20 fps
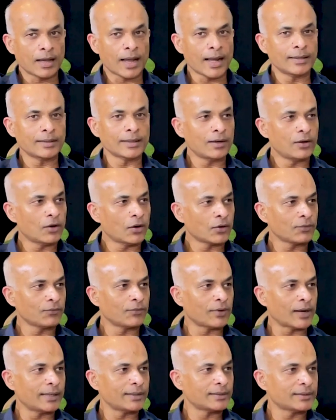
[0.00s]
And a lot of
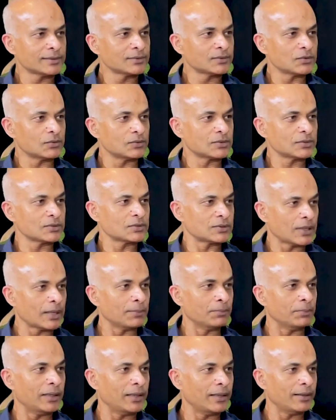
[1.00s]
writers also
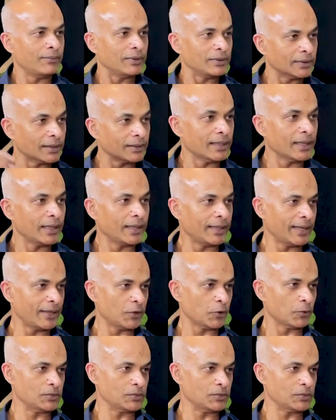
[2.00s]
start believing that they are great